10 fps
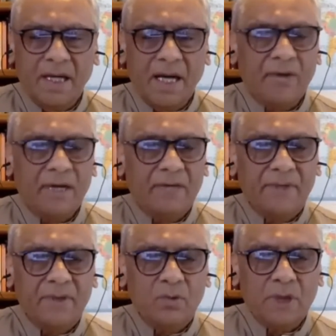How can
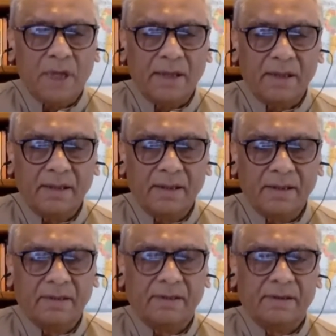we do that?
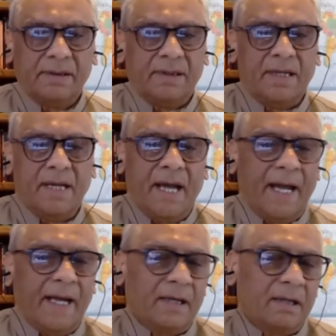
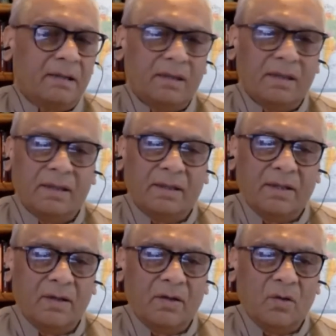And
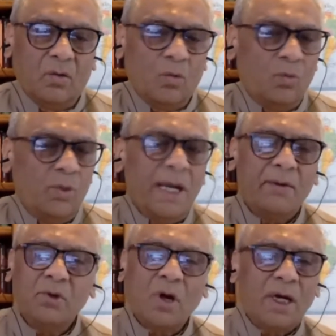we
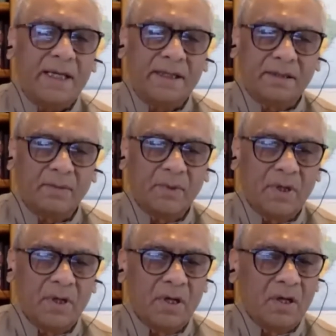have knowledge
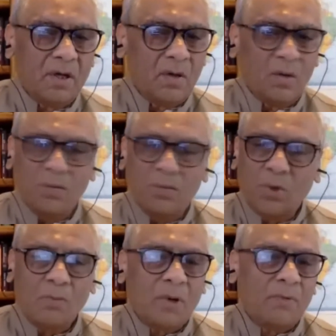
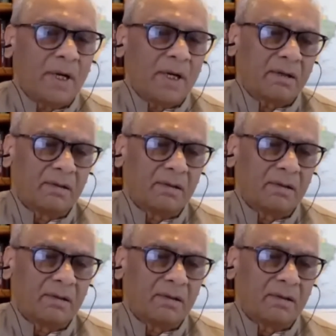from our,